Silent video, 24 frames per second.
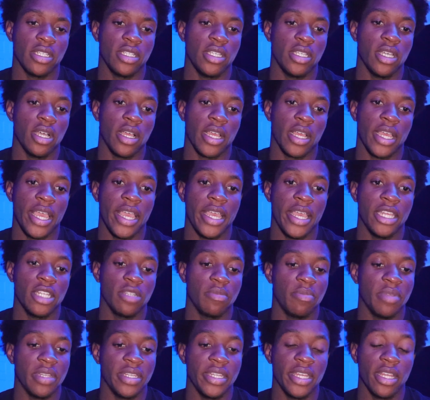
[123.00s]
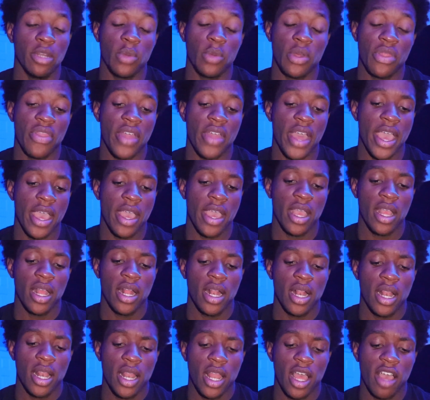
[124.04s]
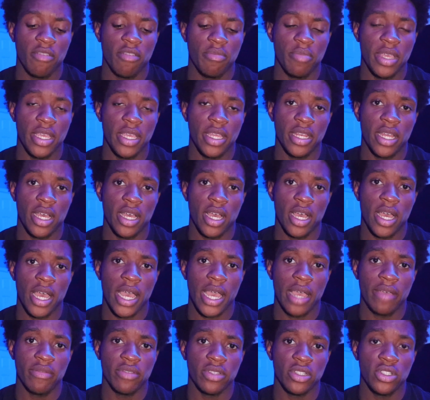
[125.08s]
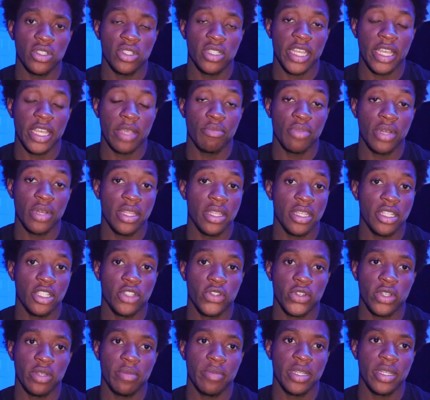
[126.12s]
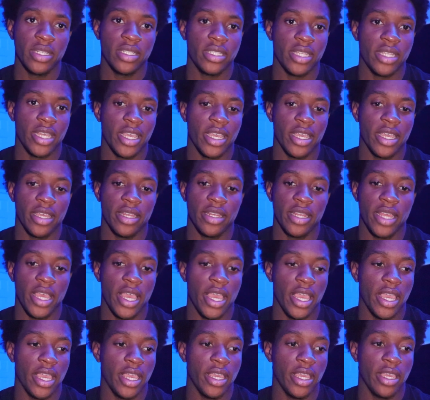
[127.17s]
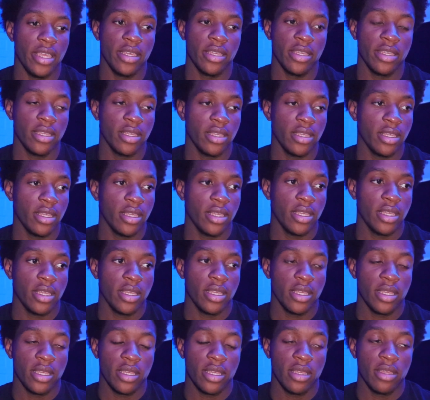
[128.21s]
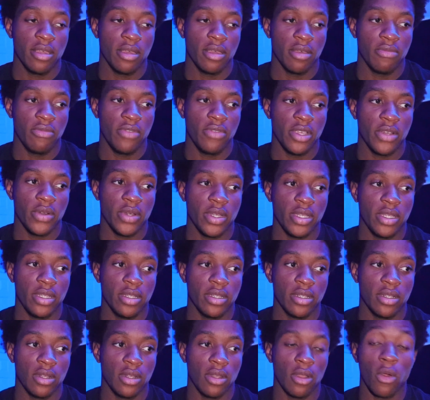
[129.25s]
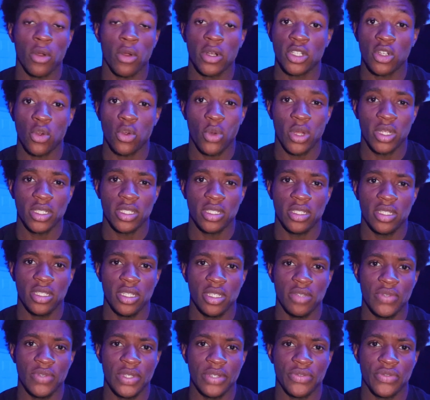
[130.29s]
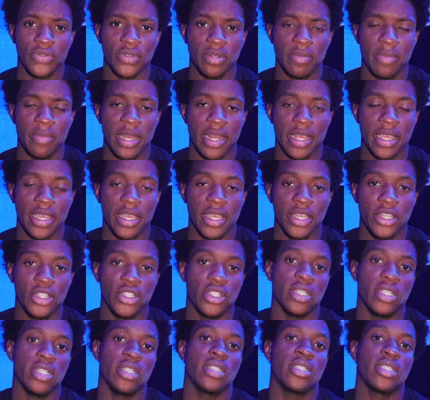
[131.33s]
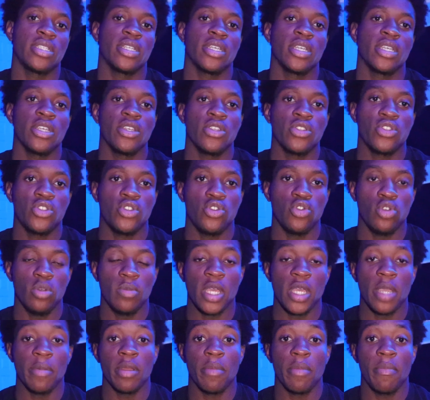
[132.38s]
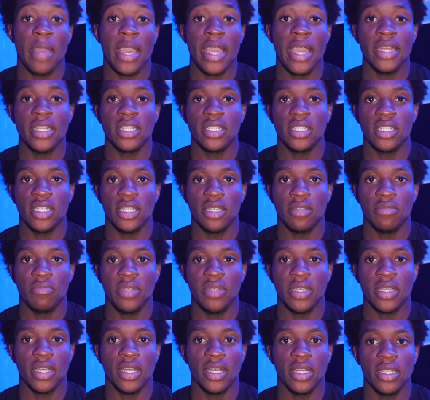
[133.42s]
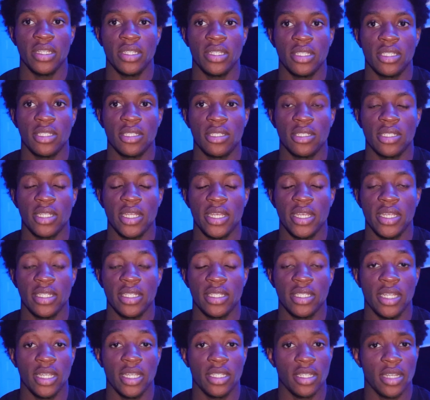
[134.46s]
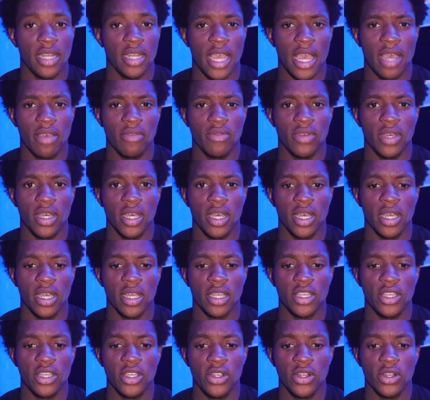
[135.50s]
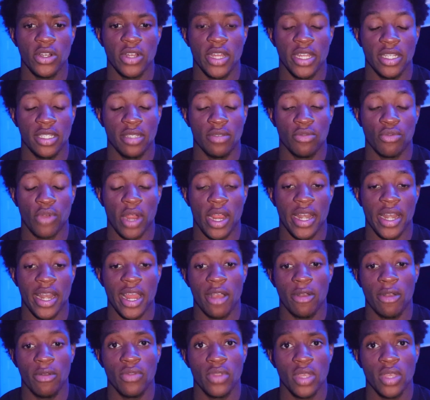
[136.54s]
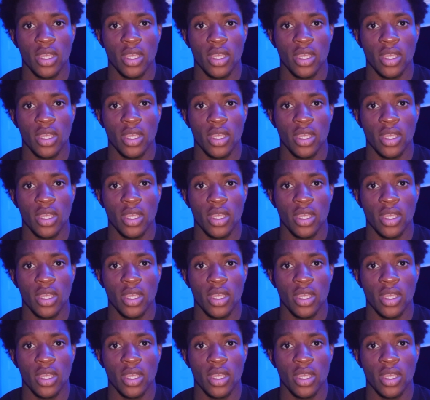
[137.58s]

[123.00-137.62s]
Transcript: young age. Been dealing with that. I've been having to take breathing treatments and a very large quantity of different medications to be able to manage it, because it doesn't have a cure as of right now.